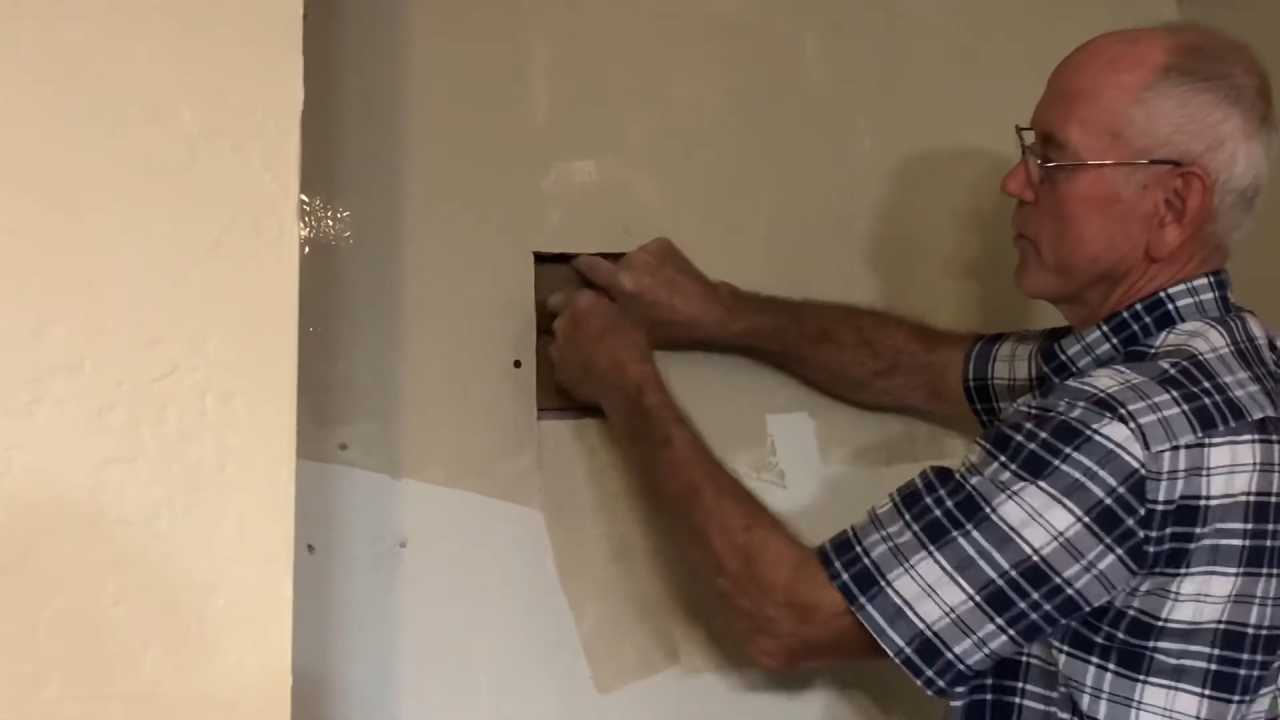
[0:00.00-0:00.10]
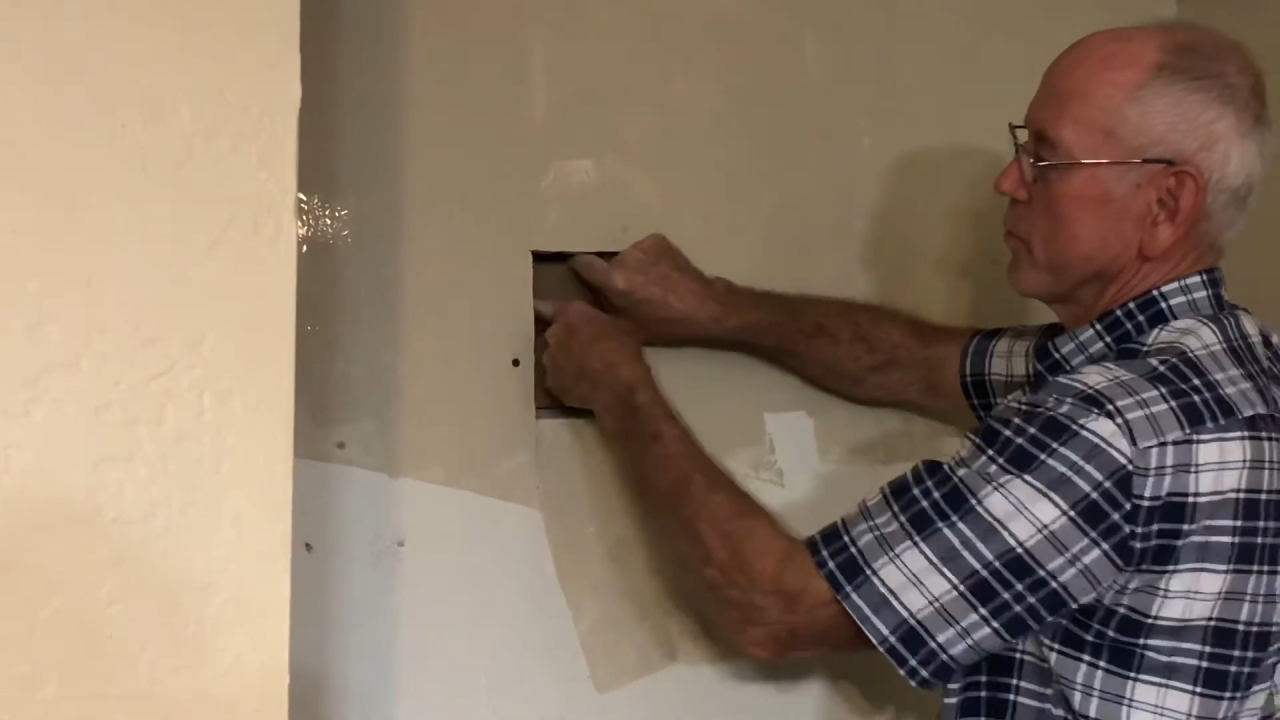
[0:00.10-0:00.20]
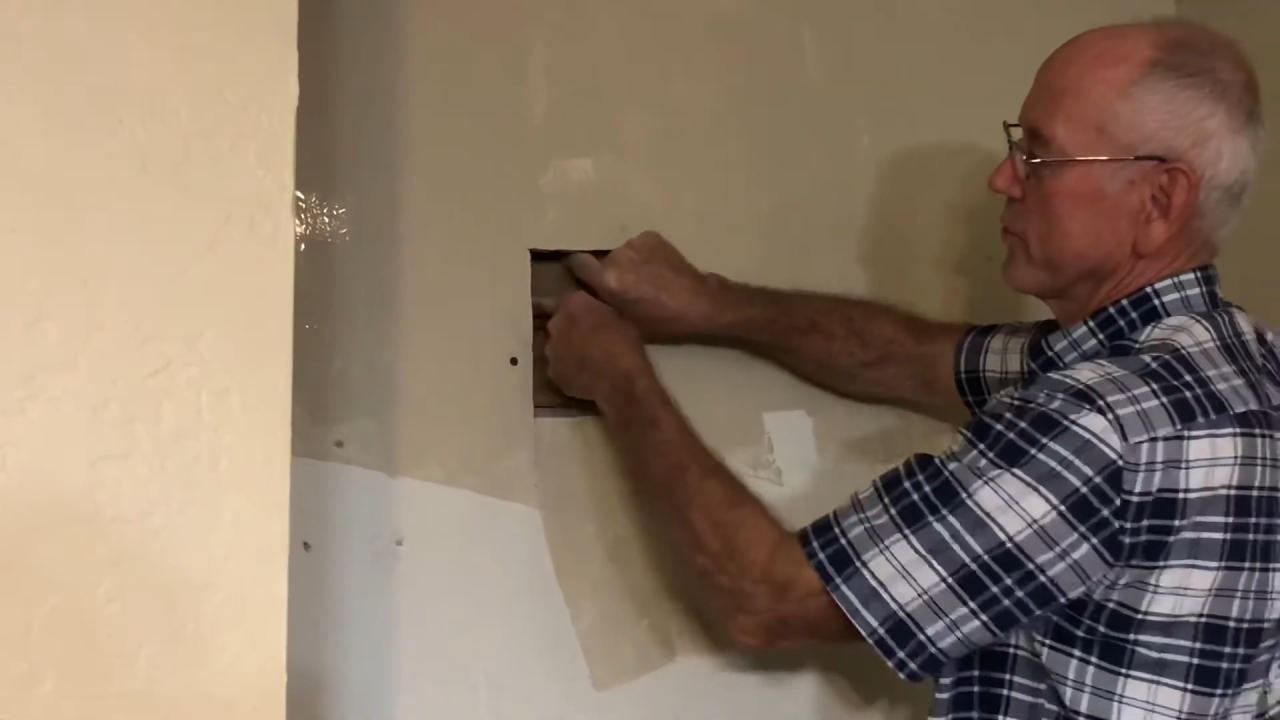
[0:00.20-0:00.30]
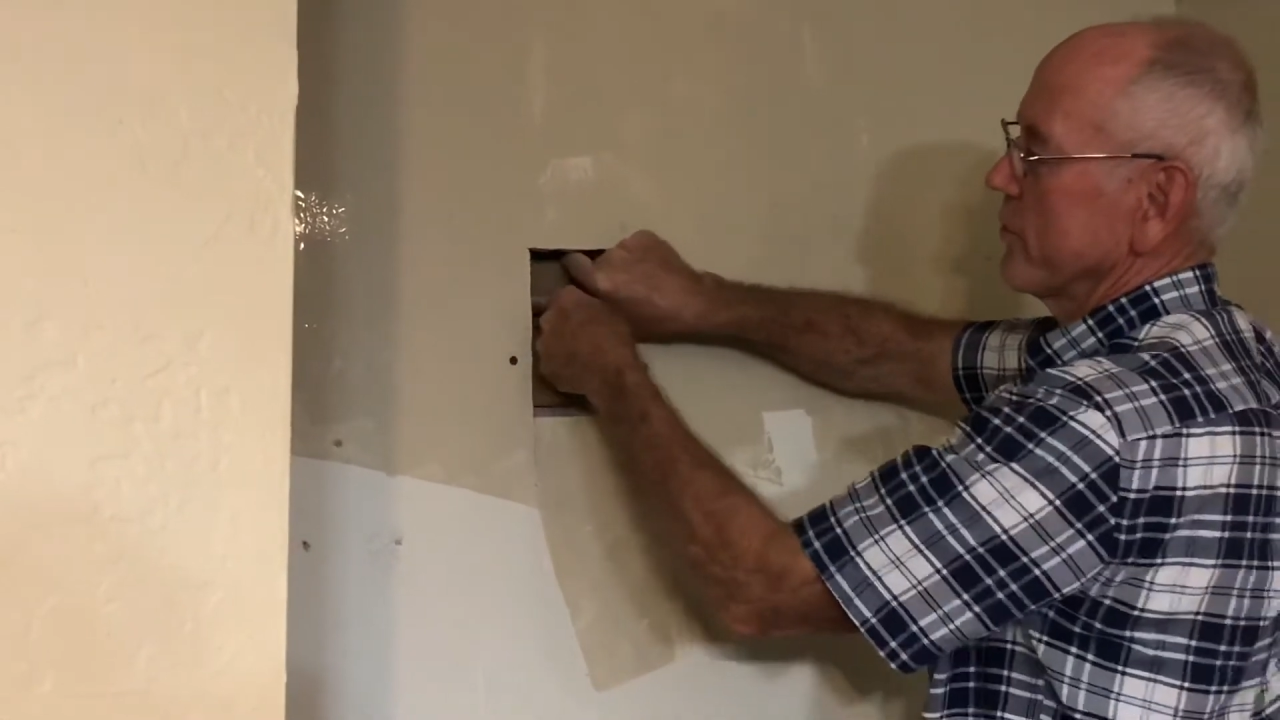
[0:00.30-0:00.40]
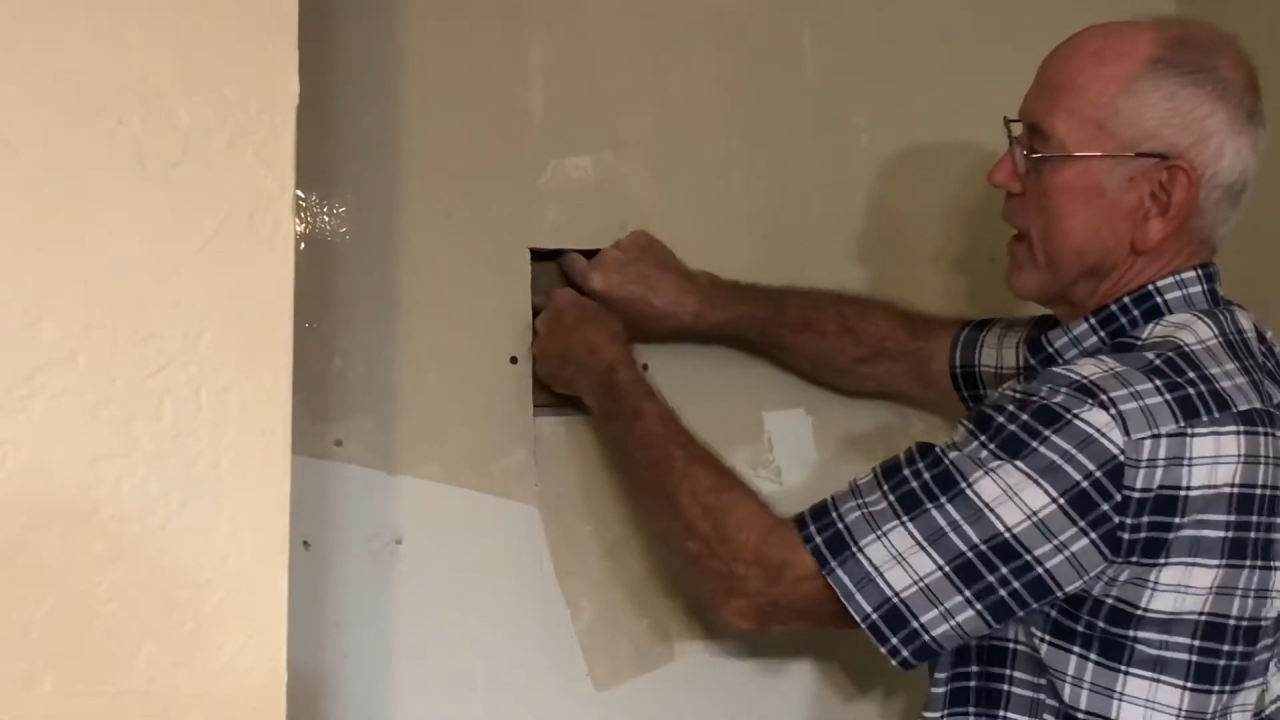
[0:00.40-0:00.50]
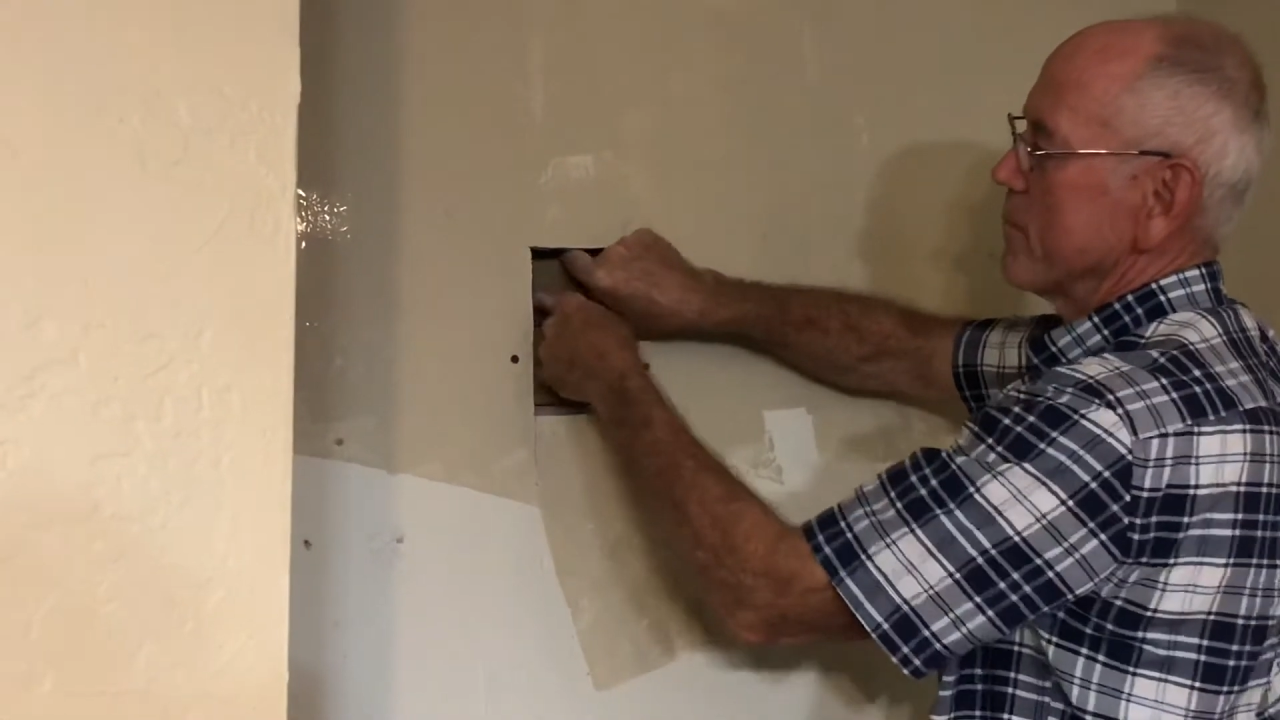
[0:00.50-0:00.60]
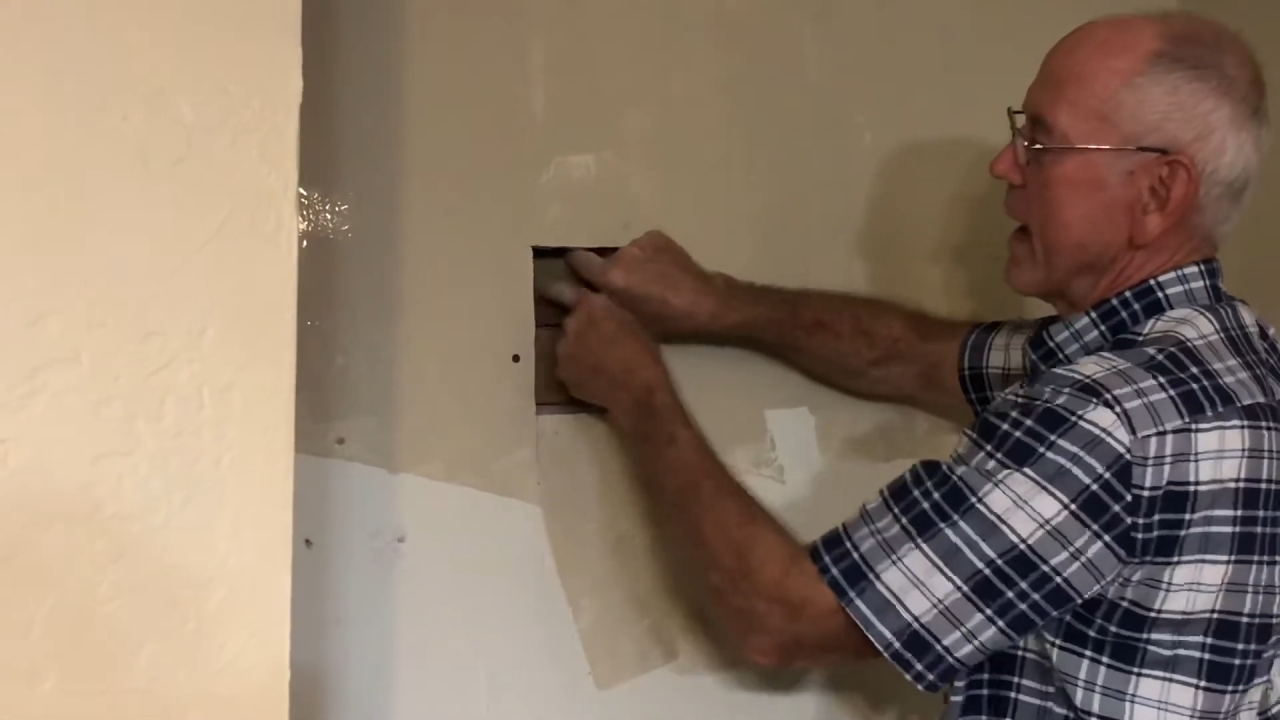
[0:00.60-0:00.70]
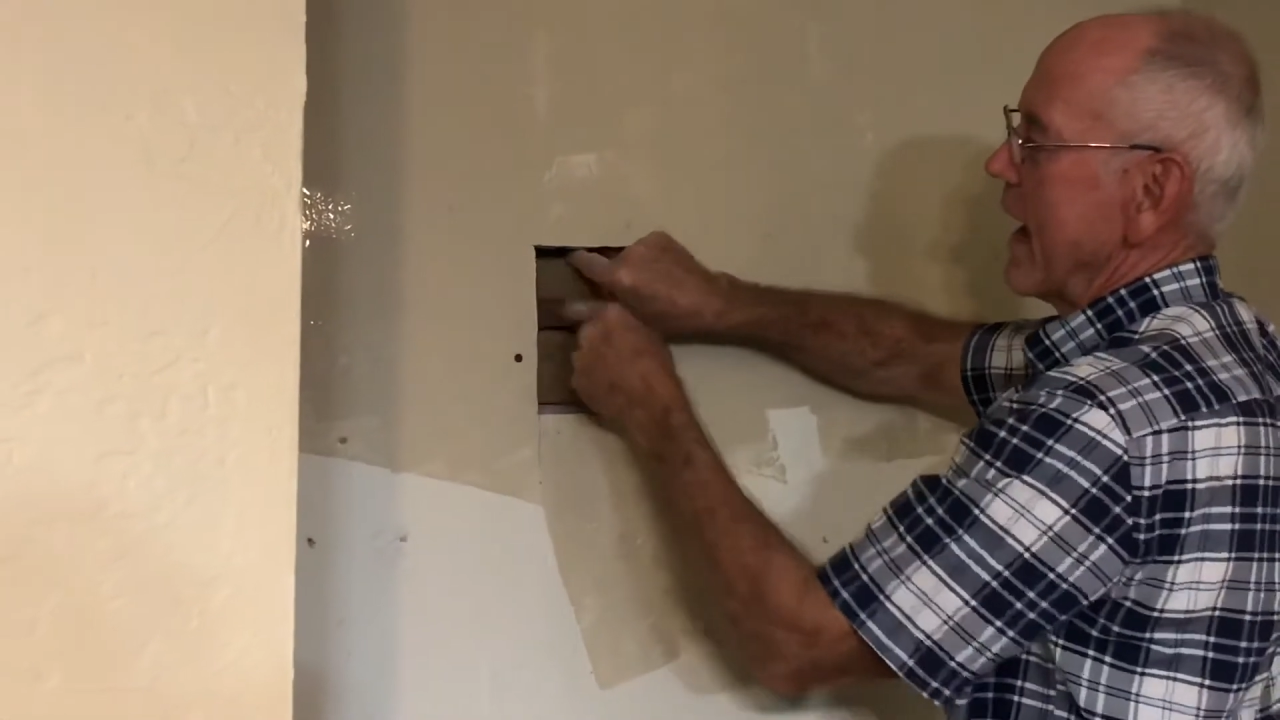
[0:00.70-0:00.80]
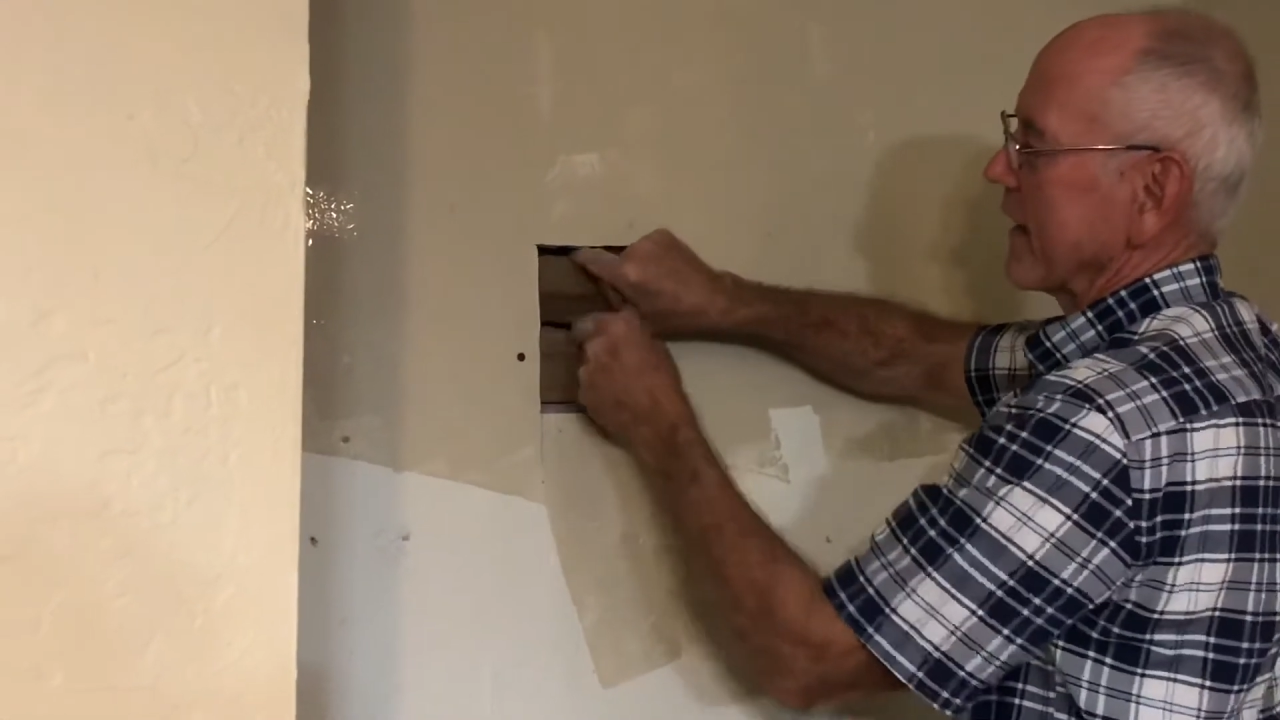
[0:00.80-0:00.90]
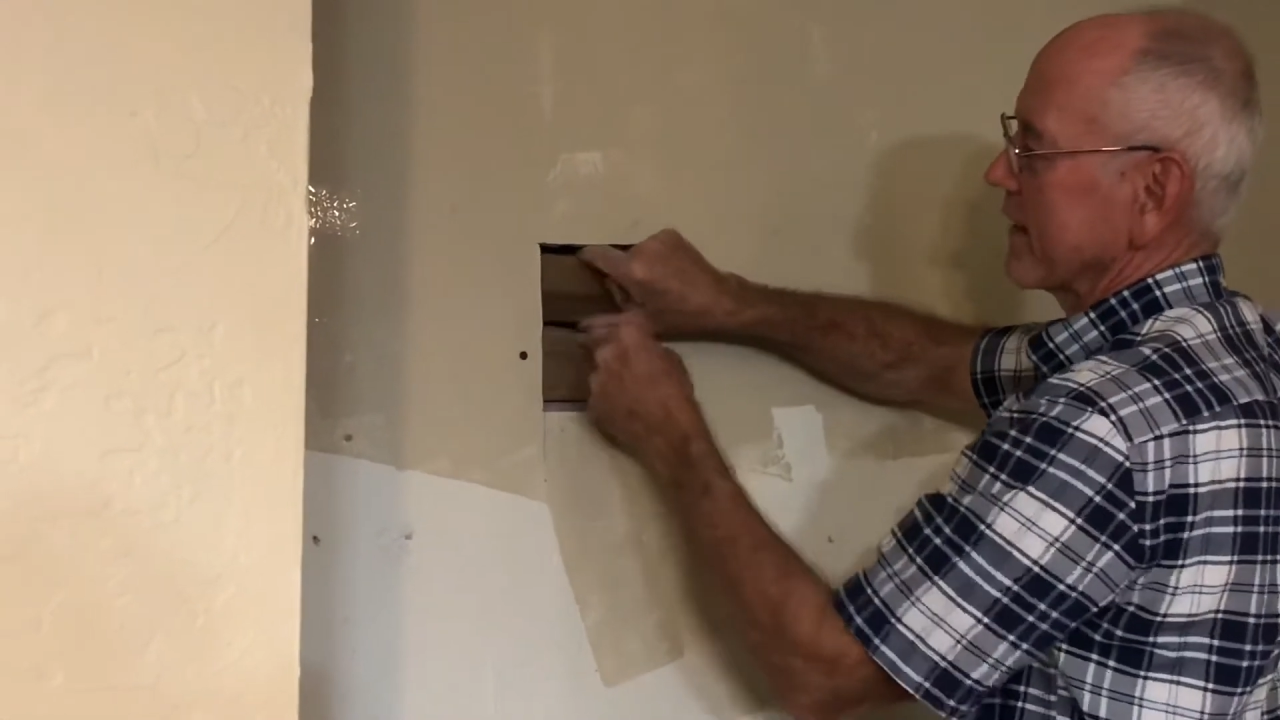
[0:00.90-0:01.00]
push that back.